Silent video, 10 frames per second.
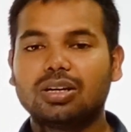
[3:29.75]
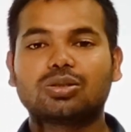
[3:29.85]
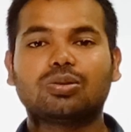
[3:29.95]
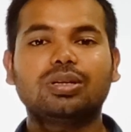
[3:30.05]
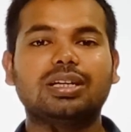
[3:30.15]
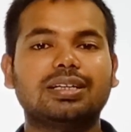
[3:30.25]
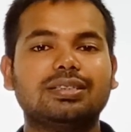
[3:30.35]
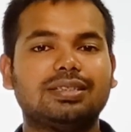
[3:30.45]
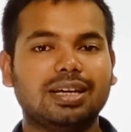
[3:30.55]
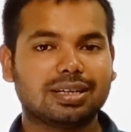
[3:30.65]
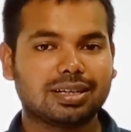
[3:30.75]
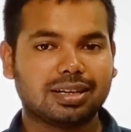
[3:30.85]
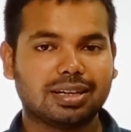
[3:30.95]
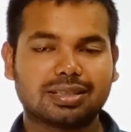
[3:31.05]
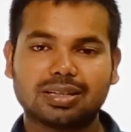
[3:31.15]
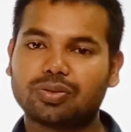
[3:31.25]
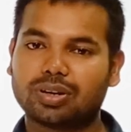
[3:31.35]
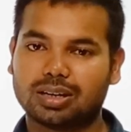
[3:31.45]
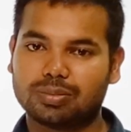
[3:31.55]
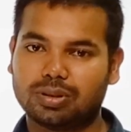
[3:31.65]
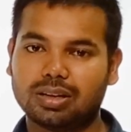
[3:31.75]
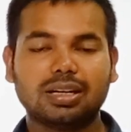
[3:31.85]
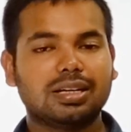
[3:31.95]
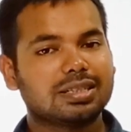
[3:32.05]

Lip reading: so we can take it as a variable.